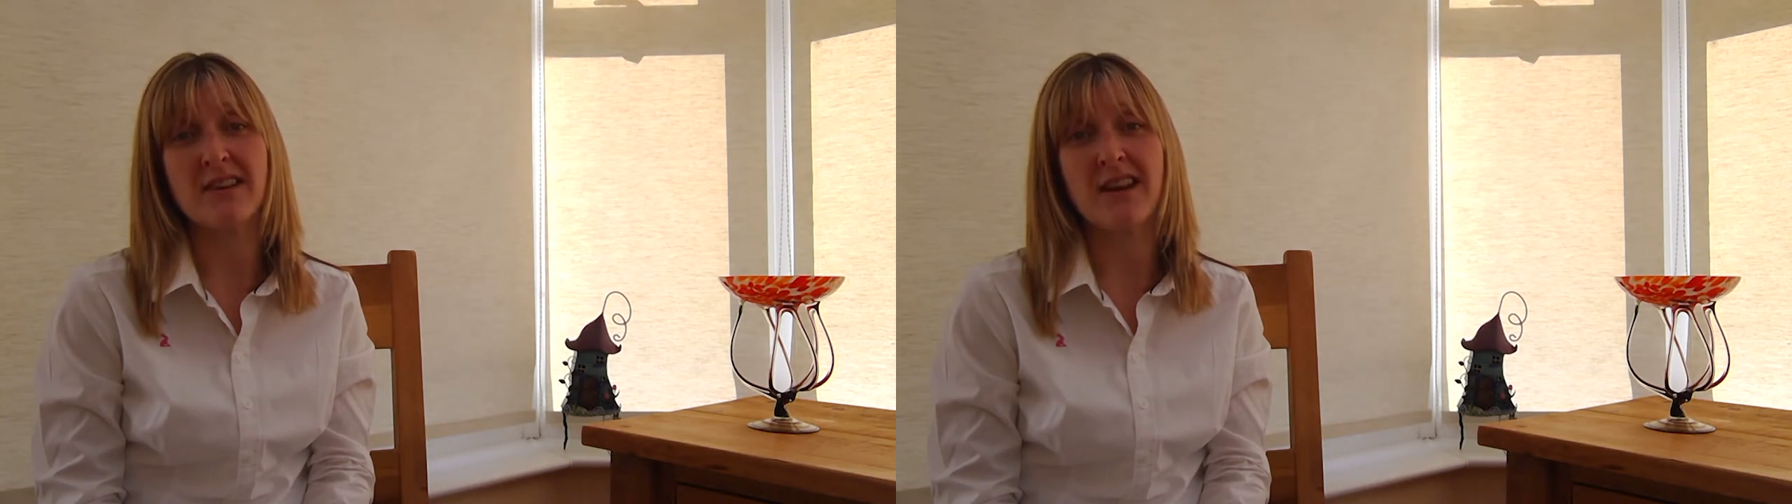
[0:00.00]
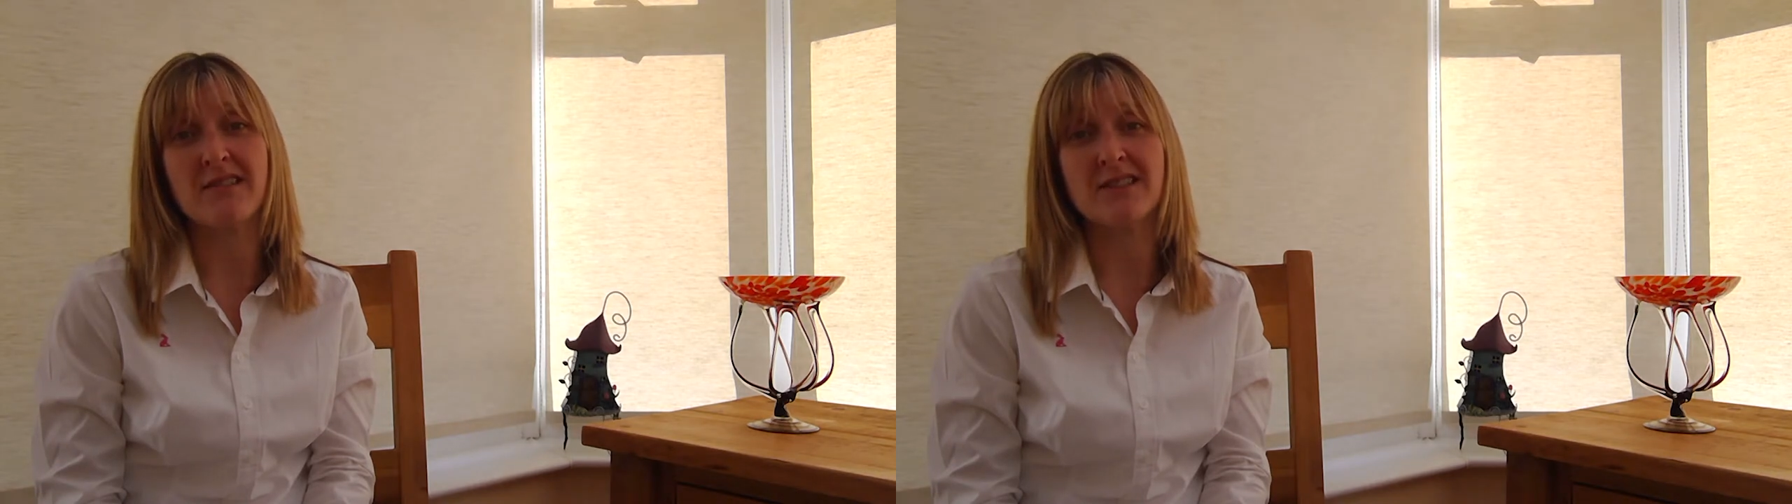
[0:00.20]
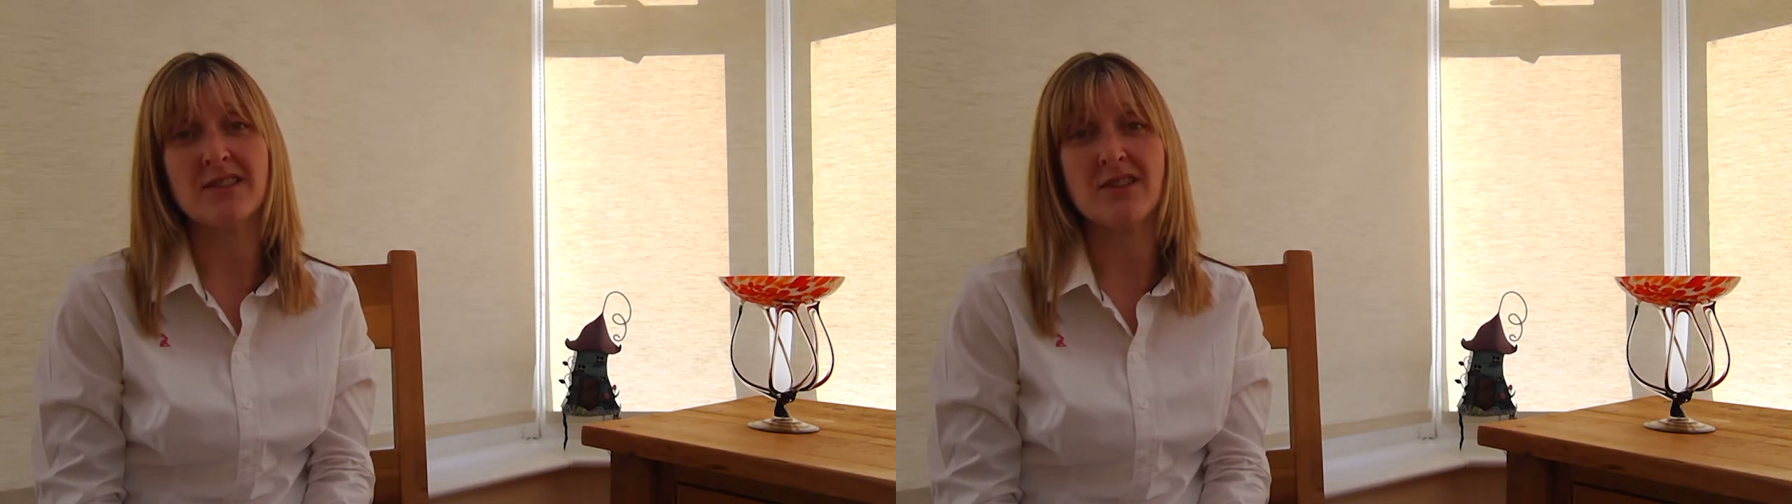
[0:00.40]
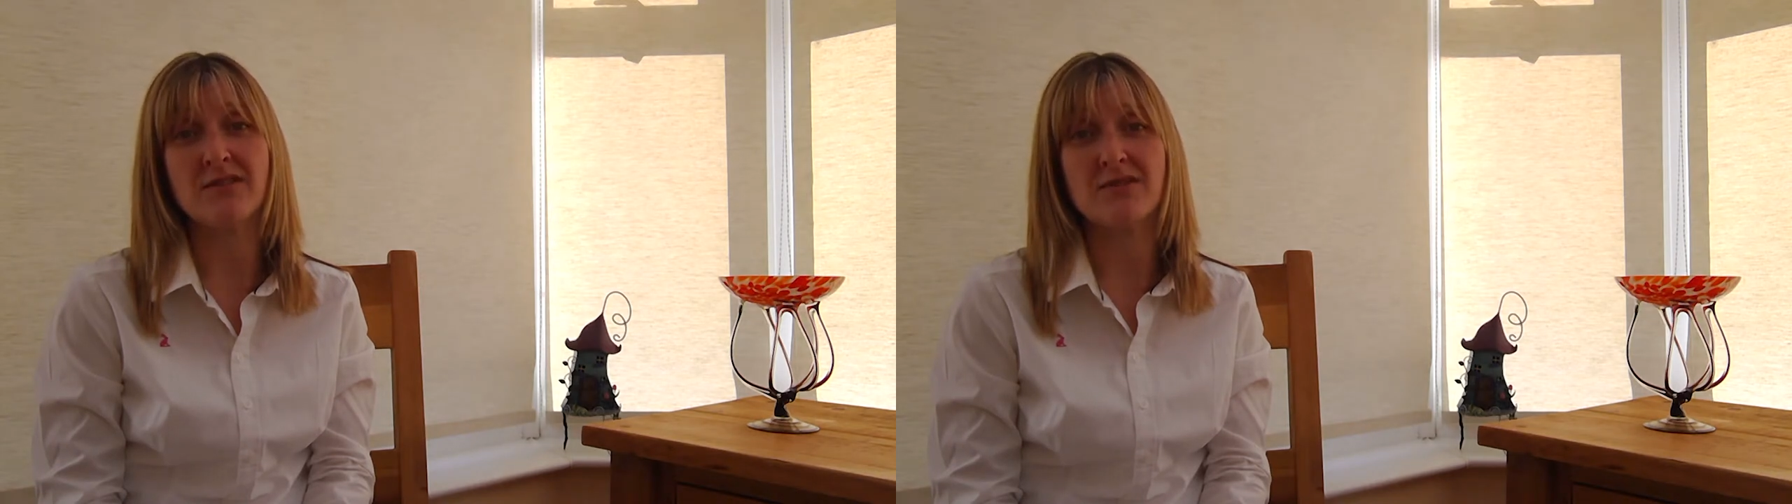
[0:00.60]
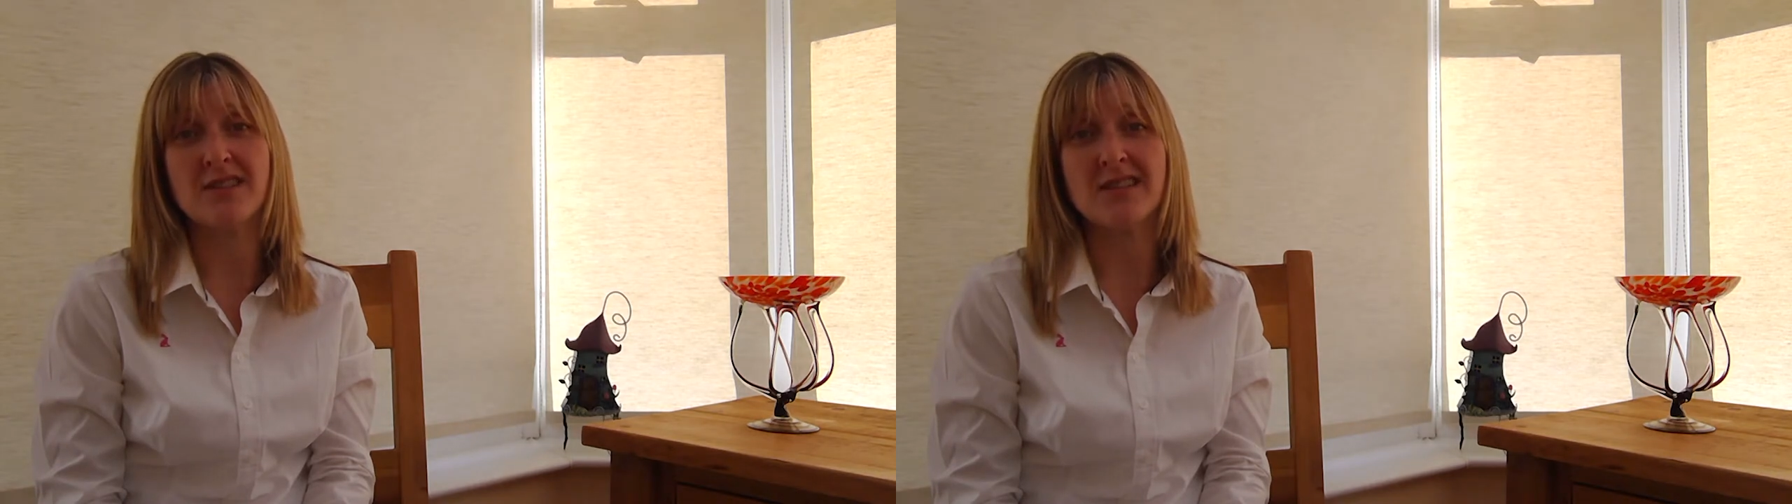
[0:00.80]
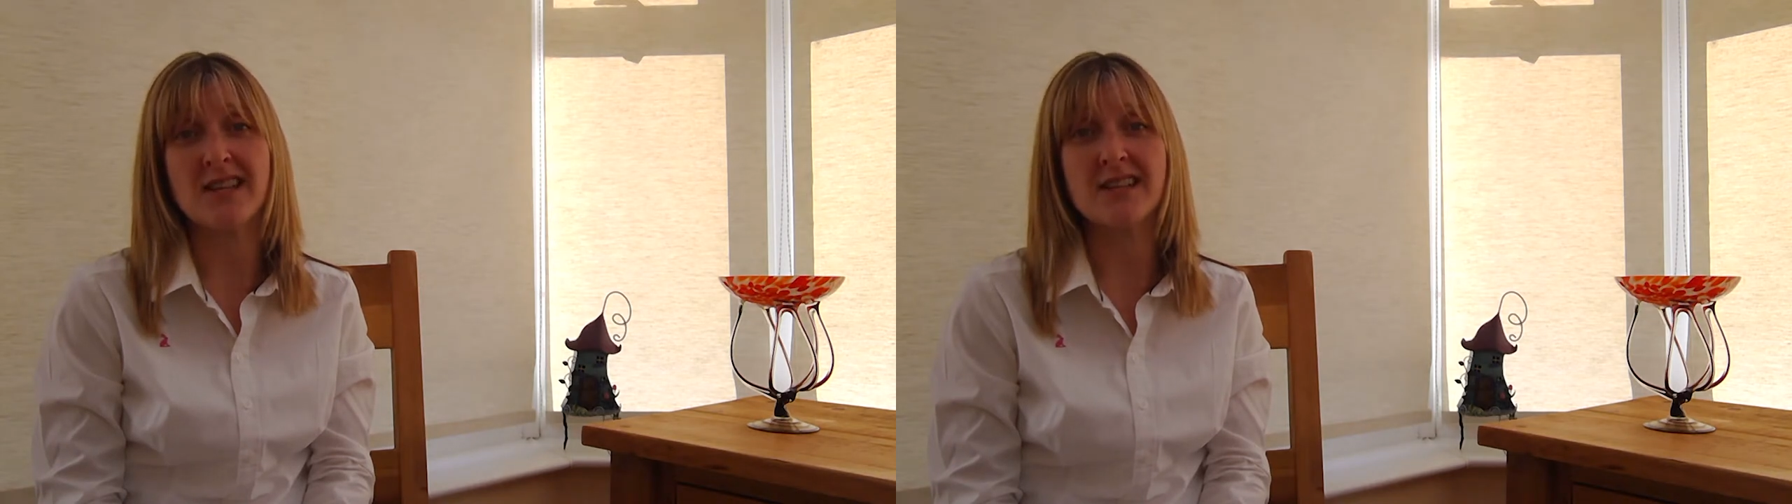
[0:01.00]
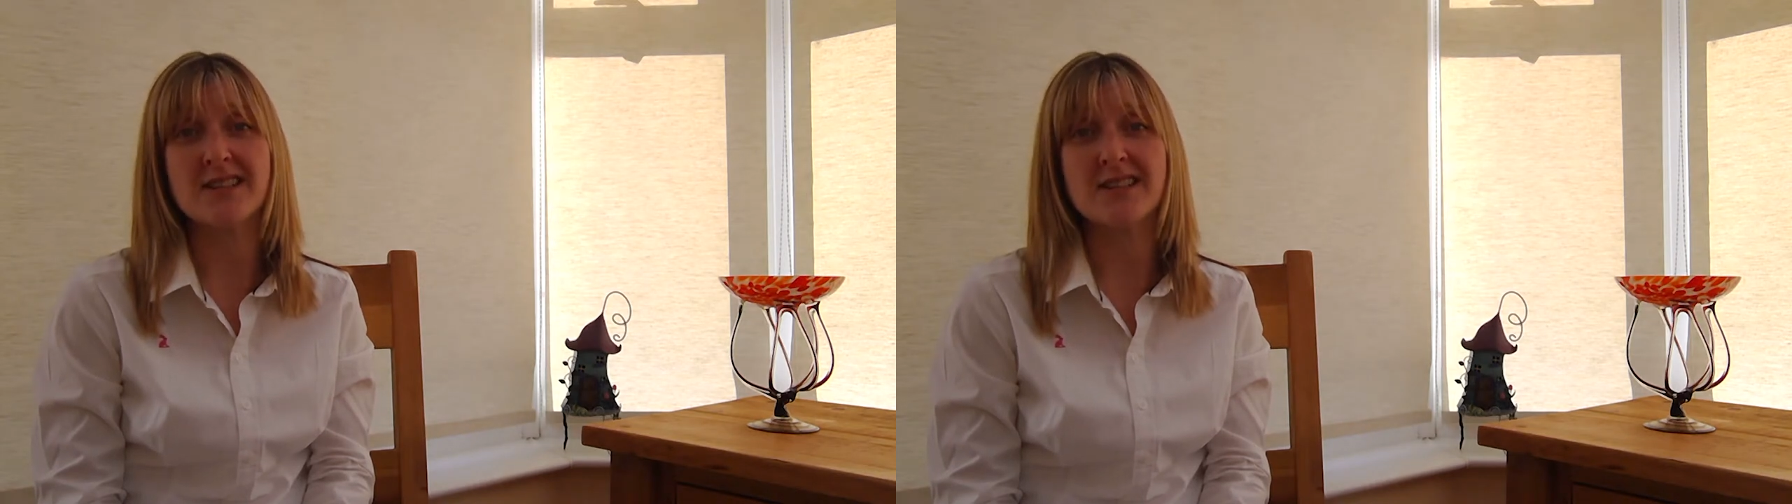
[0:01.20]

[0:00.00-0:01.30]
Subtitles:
allow the children to take